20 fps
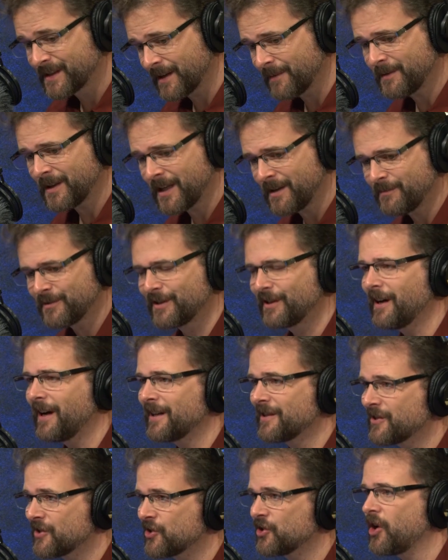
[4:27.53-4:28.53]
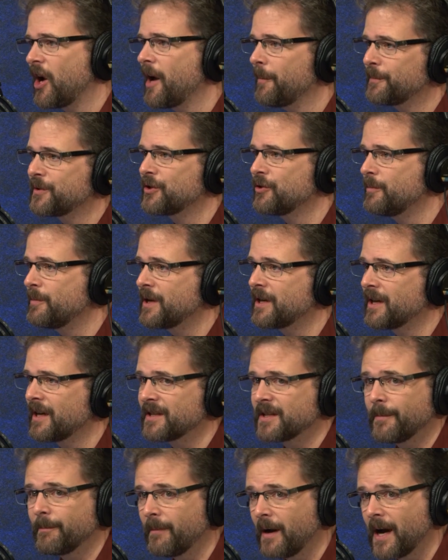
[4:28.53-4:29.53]
But sometimes God stops you
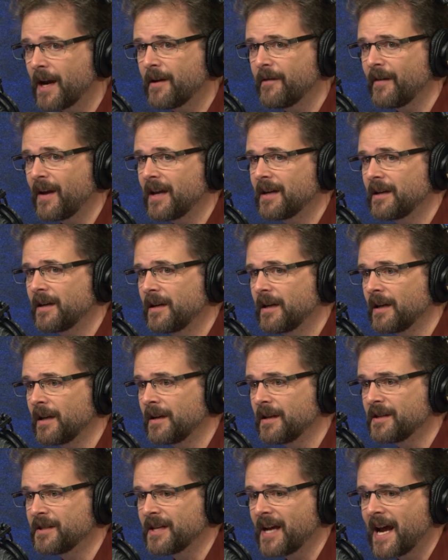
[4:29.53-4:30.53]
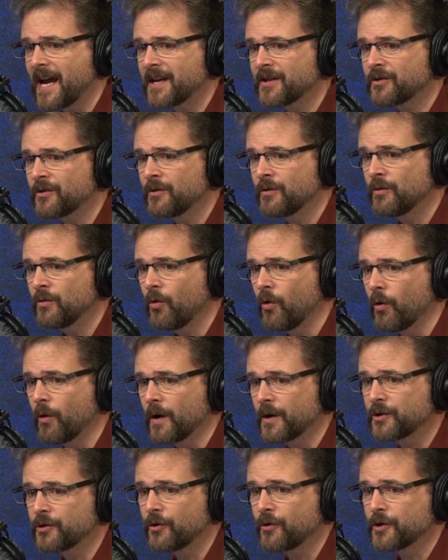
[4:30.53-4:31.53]
because it might have ended in a disaster
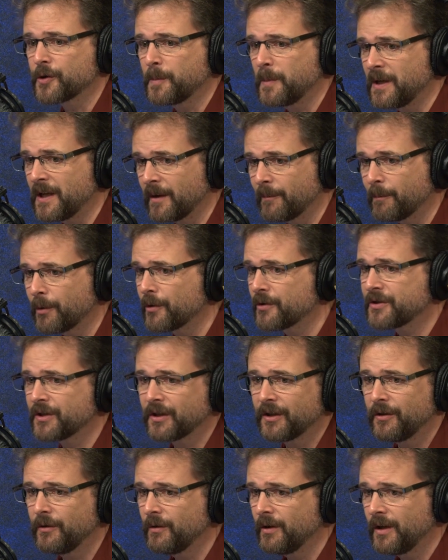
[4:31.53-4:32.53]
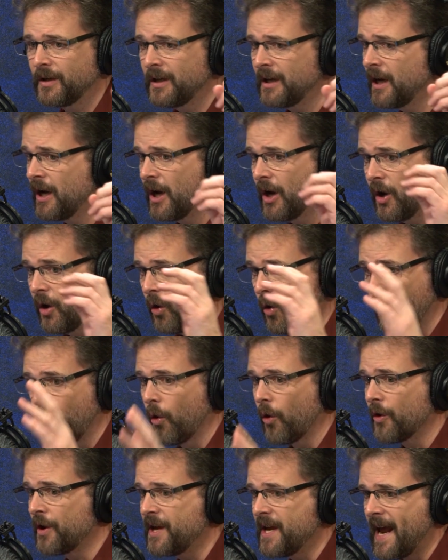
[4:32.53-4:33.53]
or a church being persecuted,
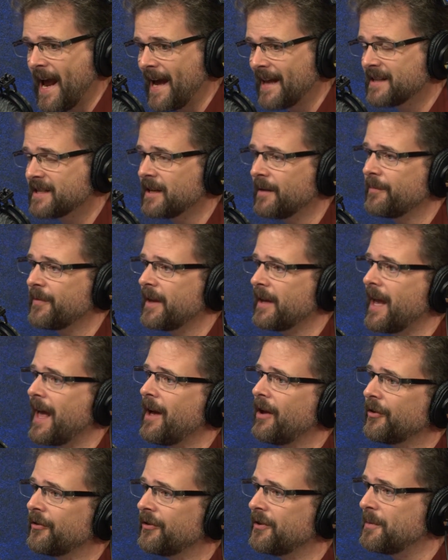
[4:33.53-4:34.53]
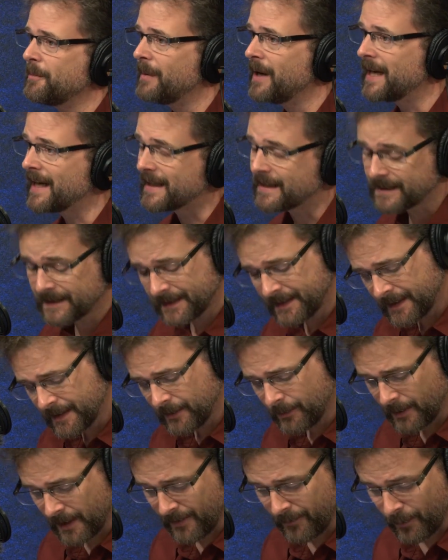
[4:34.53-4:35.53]
or he had something else in mind,
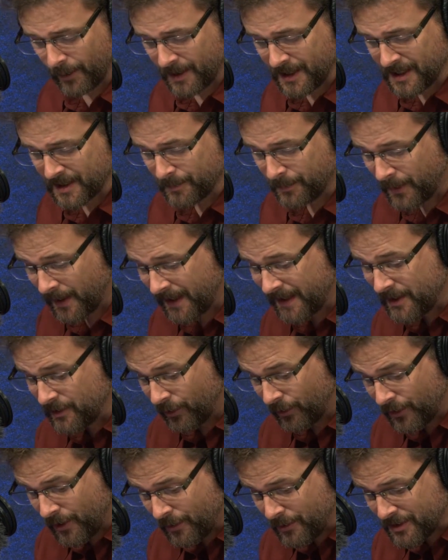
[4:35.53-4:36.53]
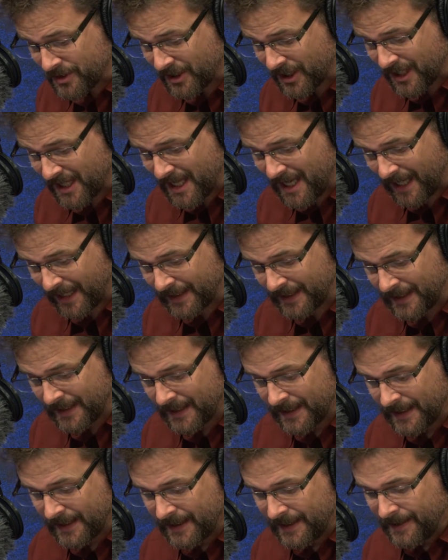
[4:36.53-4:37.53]
whatever it is. But you'll notice again,
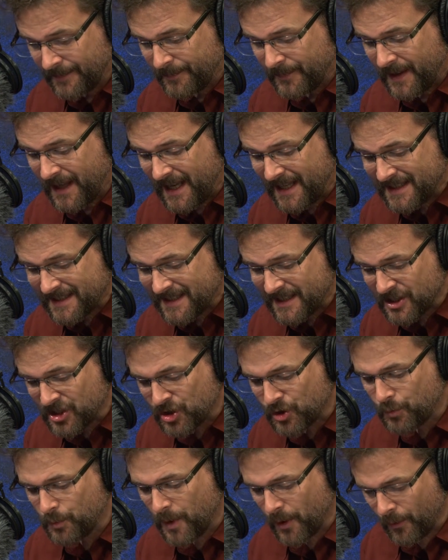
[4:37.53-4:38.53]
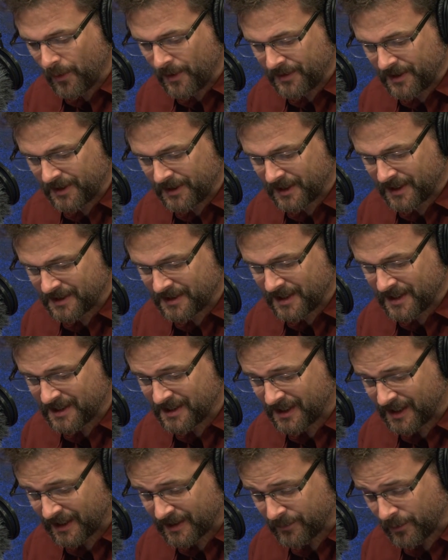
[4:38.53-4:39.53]
it's the Spirit that does
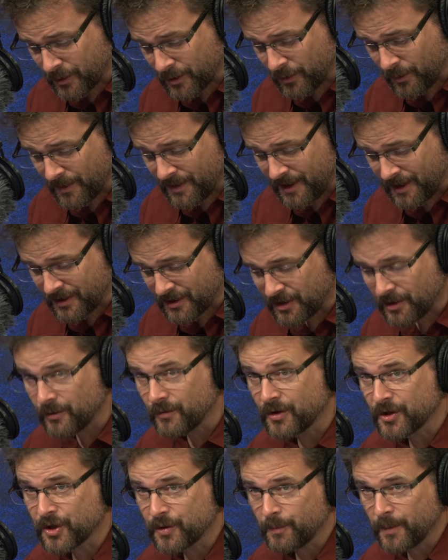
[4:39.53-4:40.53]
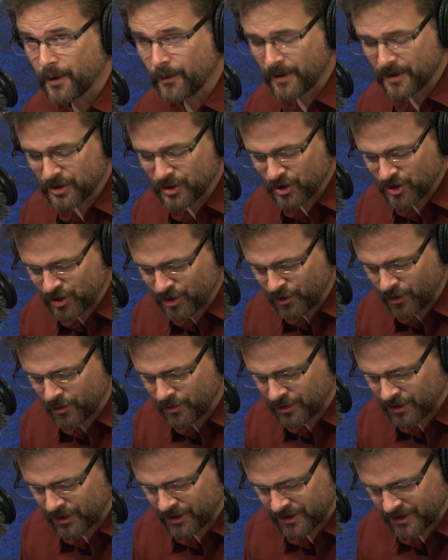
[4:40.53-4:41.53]
these things. 1 Corinthians 2, the Spirit
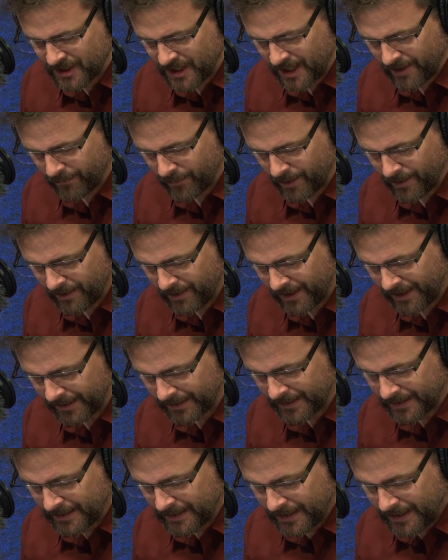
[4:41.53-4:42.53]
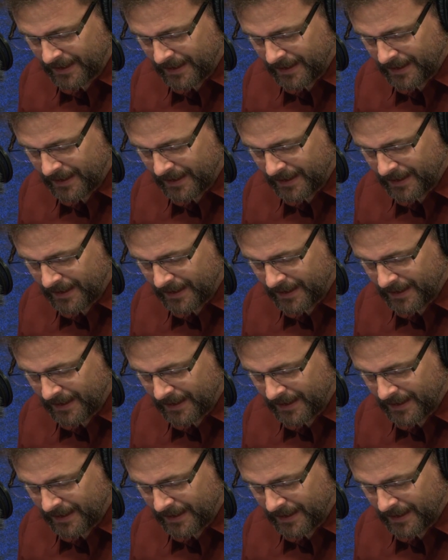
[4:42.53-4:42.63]
searches everything.